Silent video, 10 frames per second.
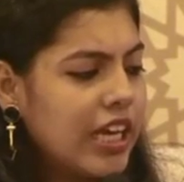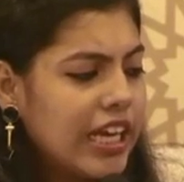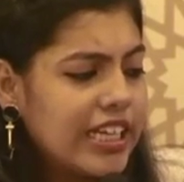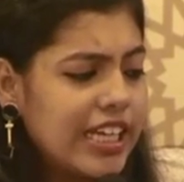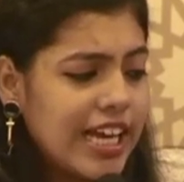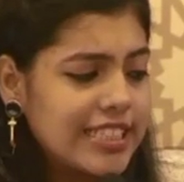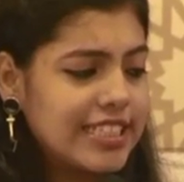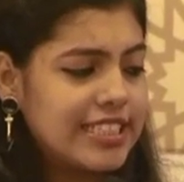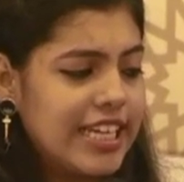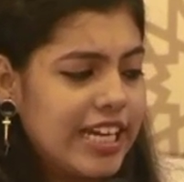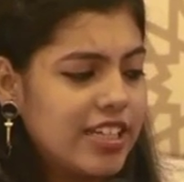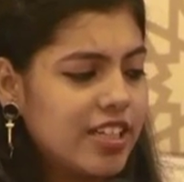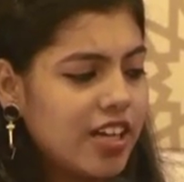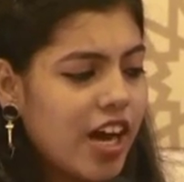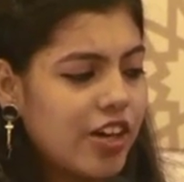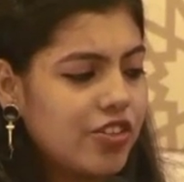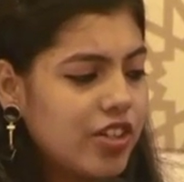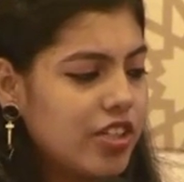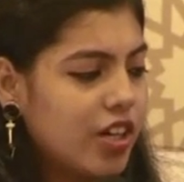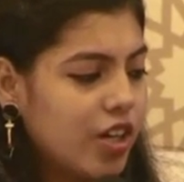India has extended
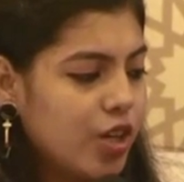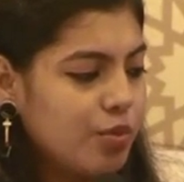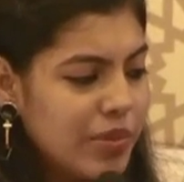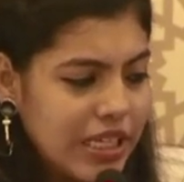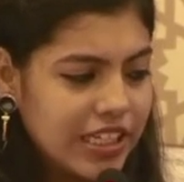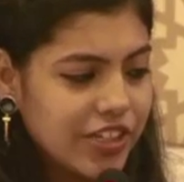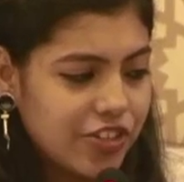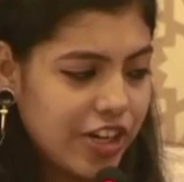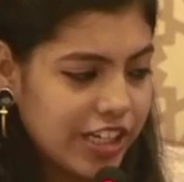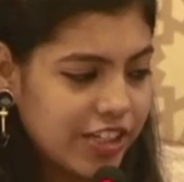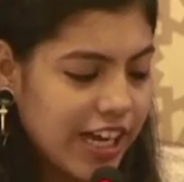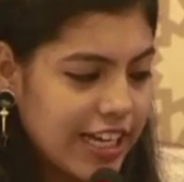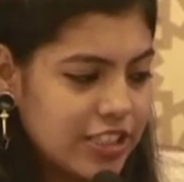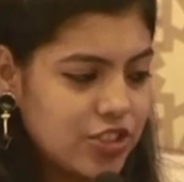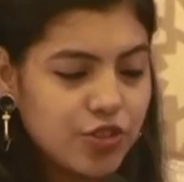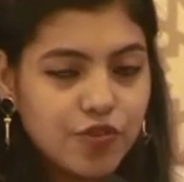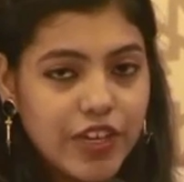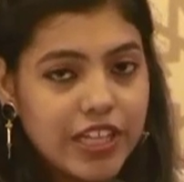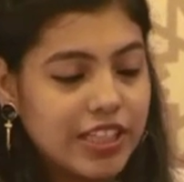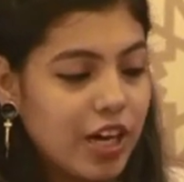100 million credit lines to
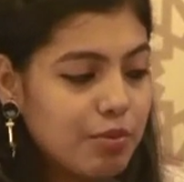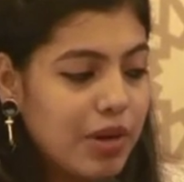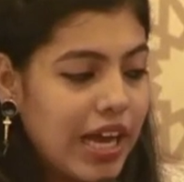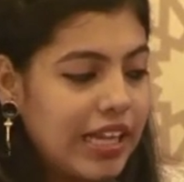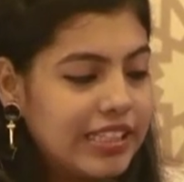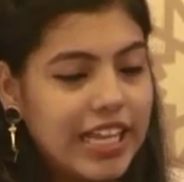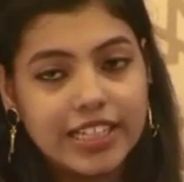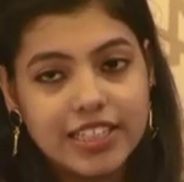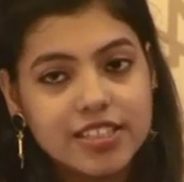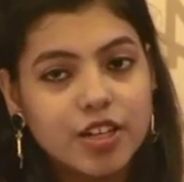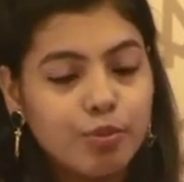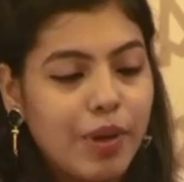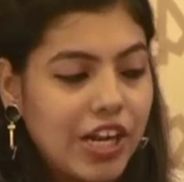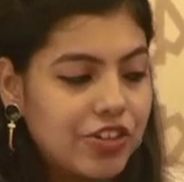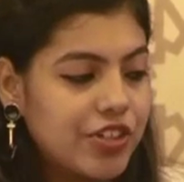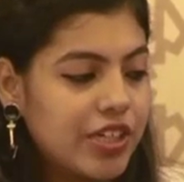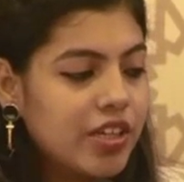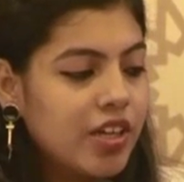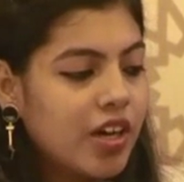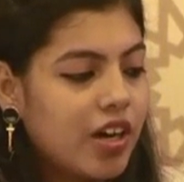Vietnam, and that is a
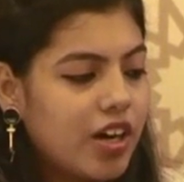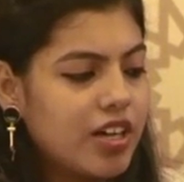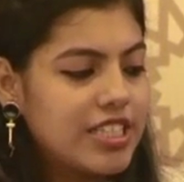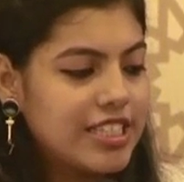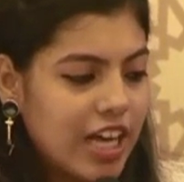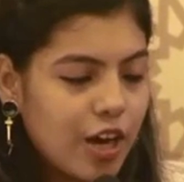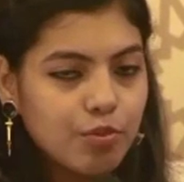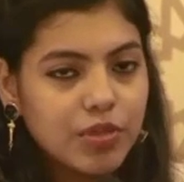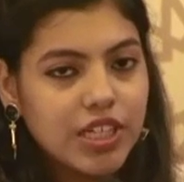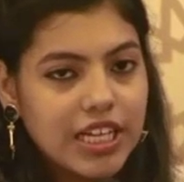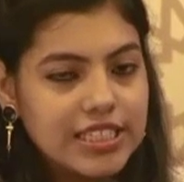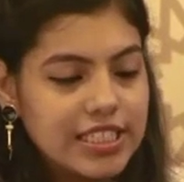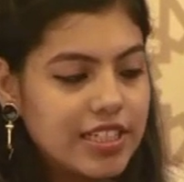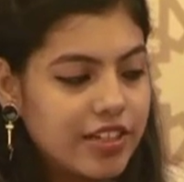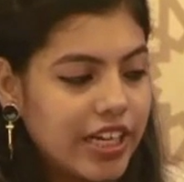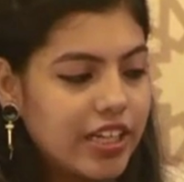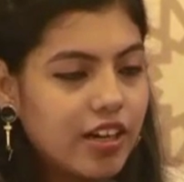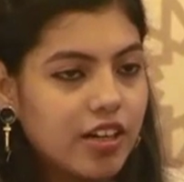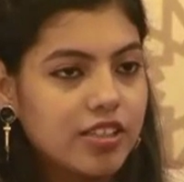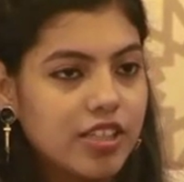paltry sum considering
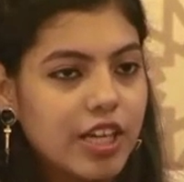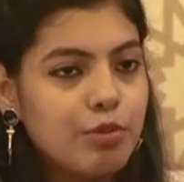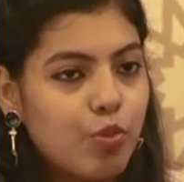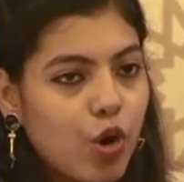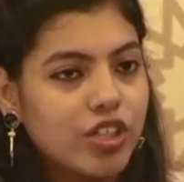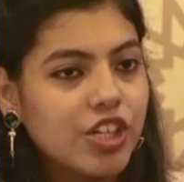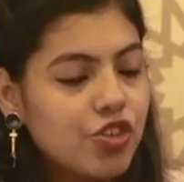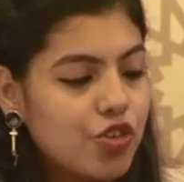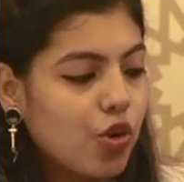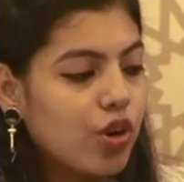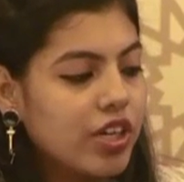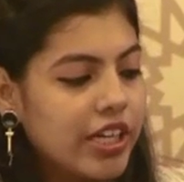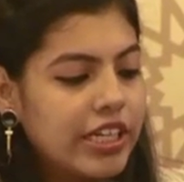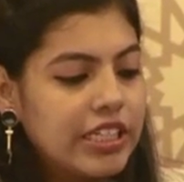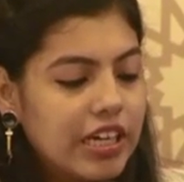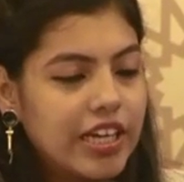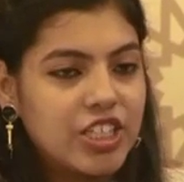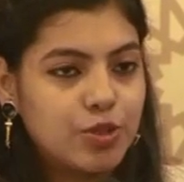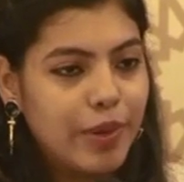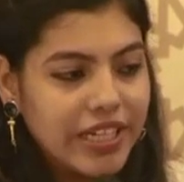the important role India
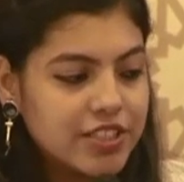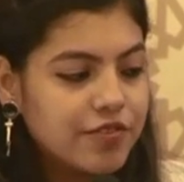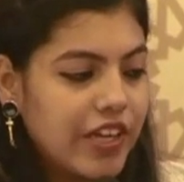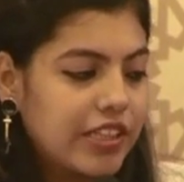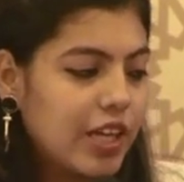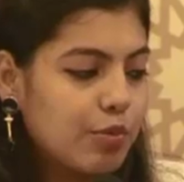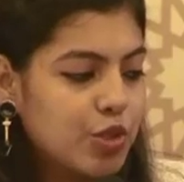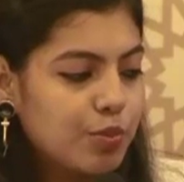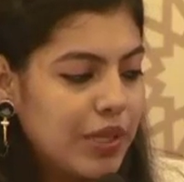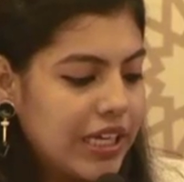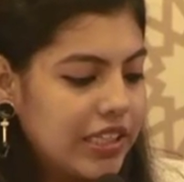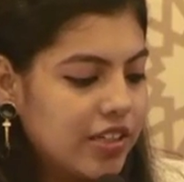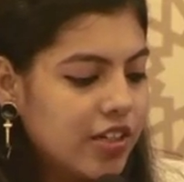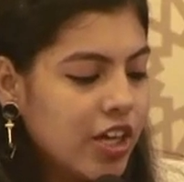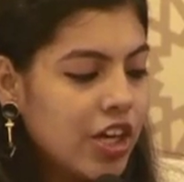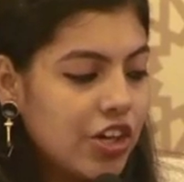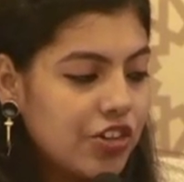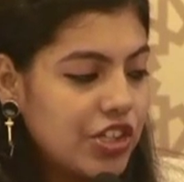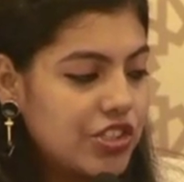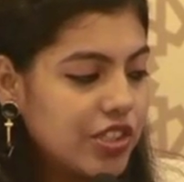expects Vietnam to play in the
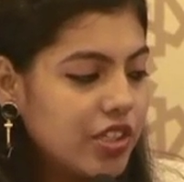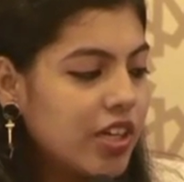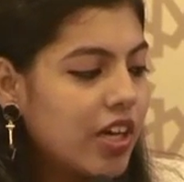region.